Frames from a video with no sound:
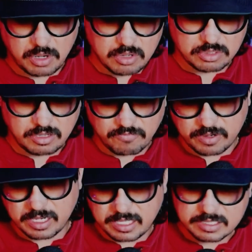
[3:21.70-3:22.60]
sure how
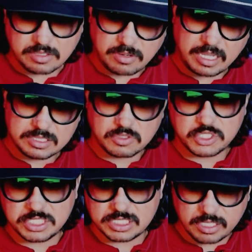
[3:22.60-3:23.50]
different it is. Okay, so
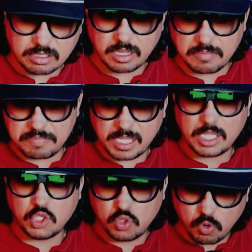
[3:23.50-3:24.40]
she's still gonna
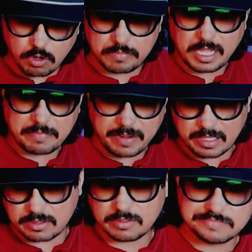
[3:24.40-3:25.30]
be your Black
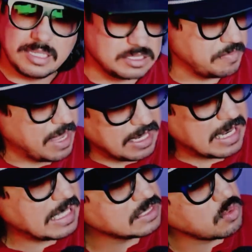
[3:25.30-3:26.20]
Panther. Listen, man,
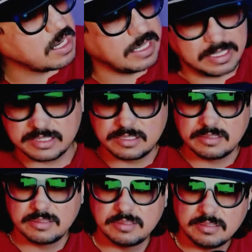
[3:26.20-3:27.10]
it is what it is.
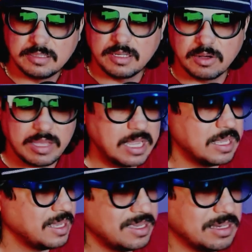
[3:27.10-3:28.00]
You know,
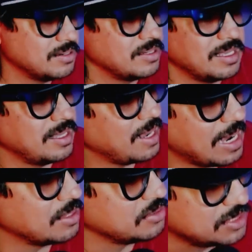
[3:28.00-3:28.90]
they
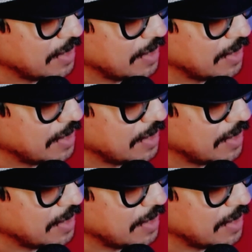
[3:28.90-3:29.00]
gotta do